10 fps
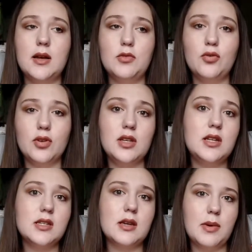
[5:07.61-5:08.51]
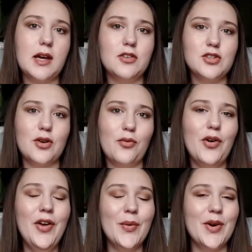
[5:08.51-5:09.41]
You really need to like pack
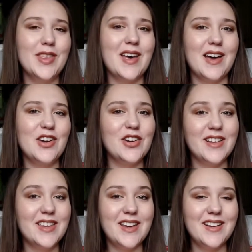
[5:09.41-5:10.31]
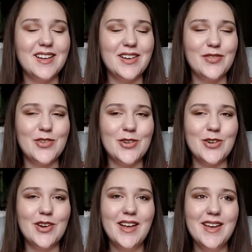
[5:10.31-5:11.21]
yourself with iron at the end of
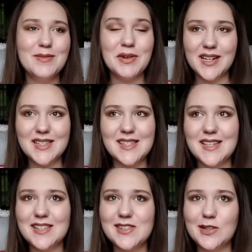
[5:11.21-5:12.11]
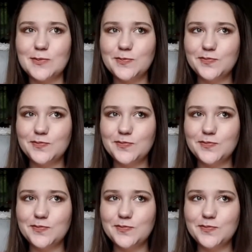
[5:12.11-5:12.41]
your pregnancy, and so